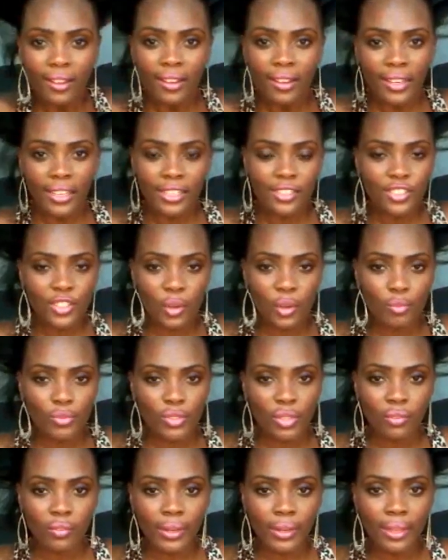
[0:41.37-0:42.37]
in terms
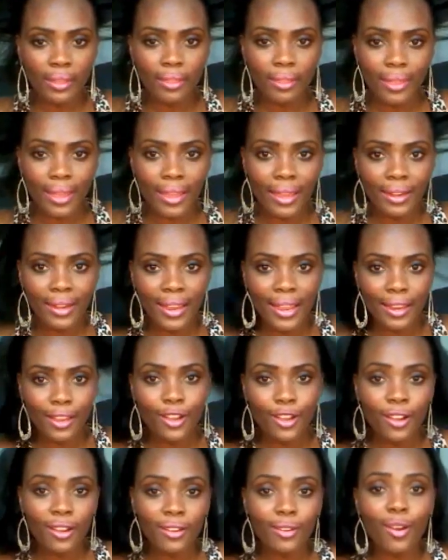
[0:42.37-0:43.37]
of length. And I
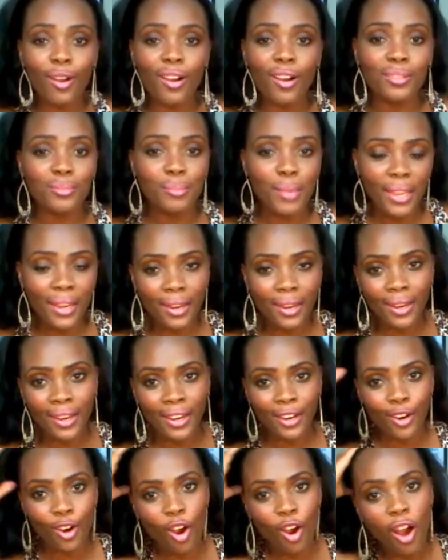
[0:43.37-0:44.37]
cut all my
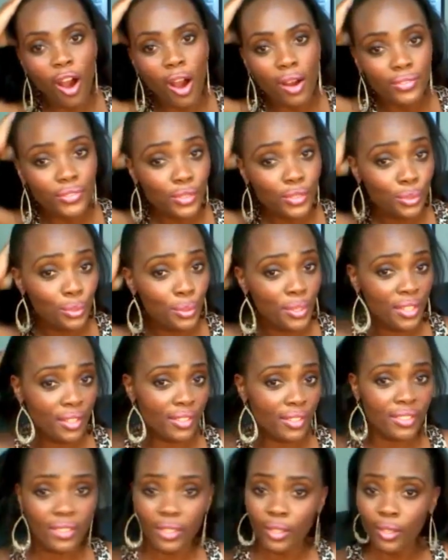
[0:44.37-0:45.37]
hair off 2
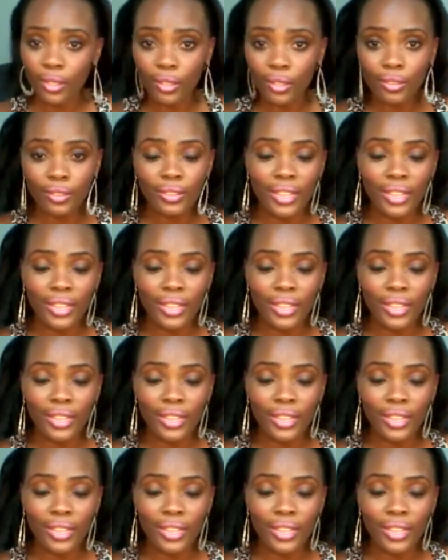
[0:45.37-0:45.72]
years ago.